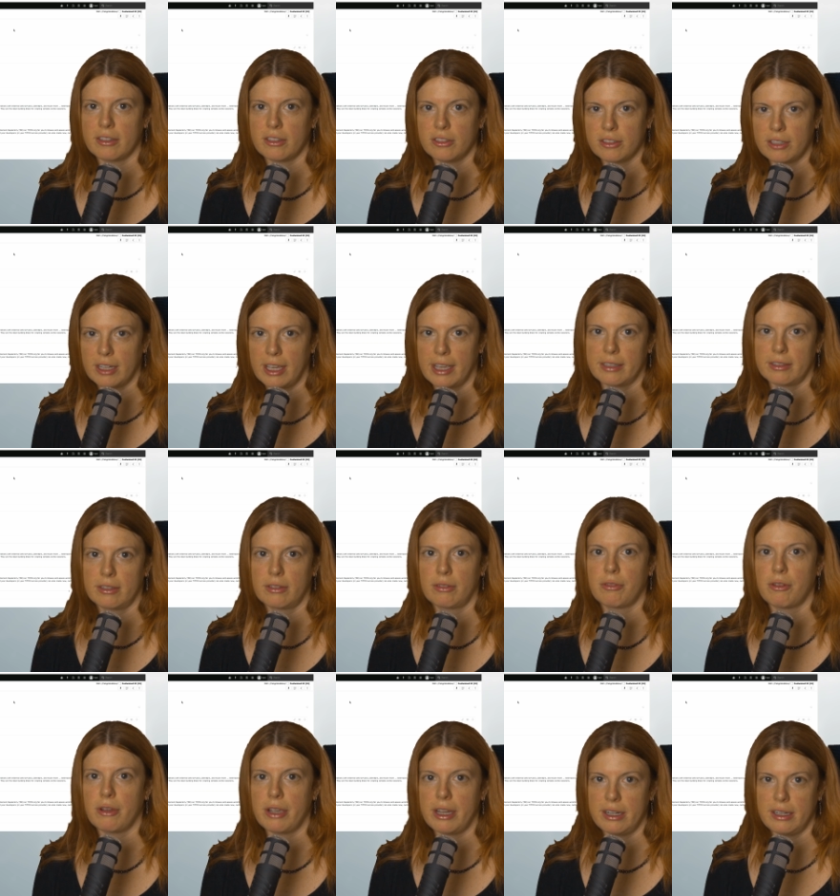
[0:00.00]
checks
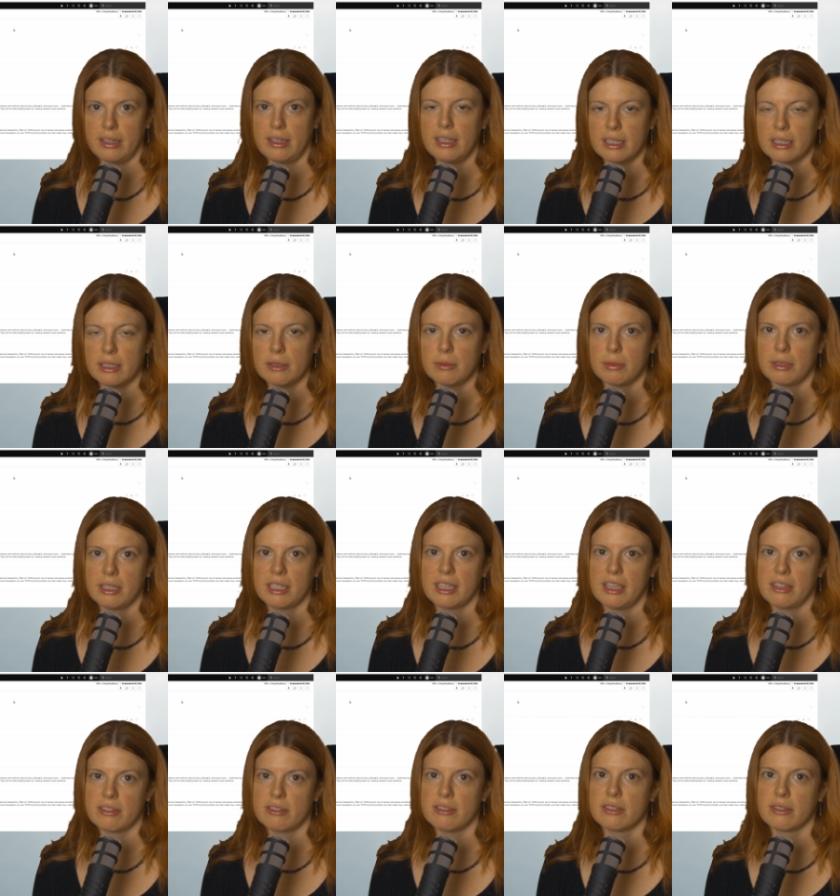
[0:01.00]
for any legal
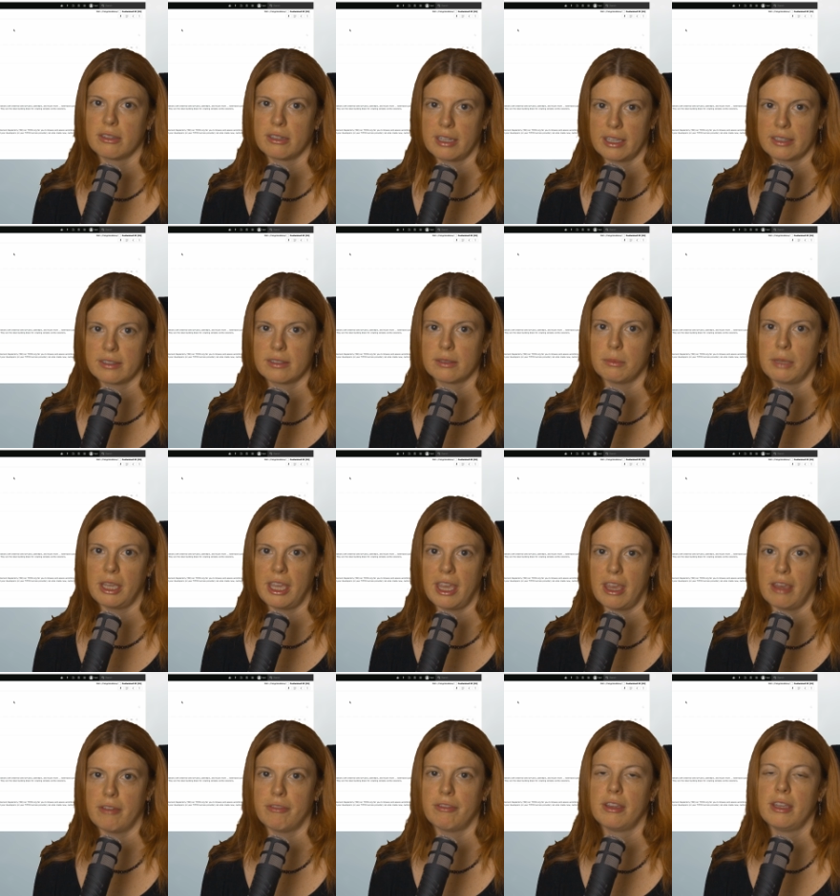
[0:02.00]
implications your texts may
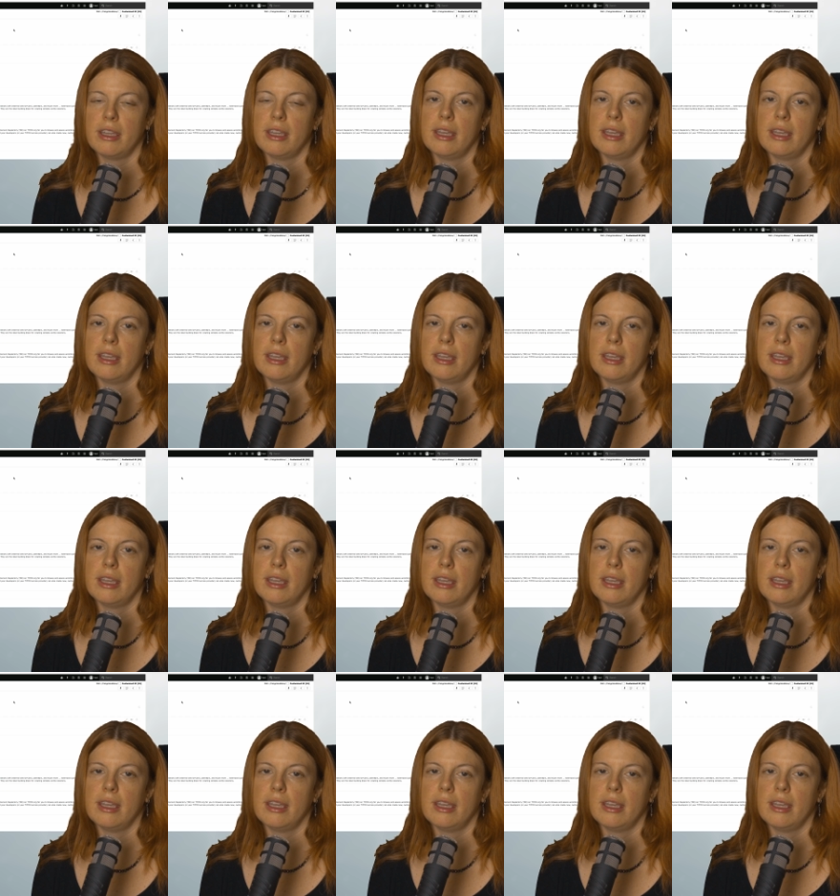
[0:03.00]
have.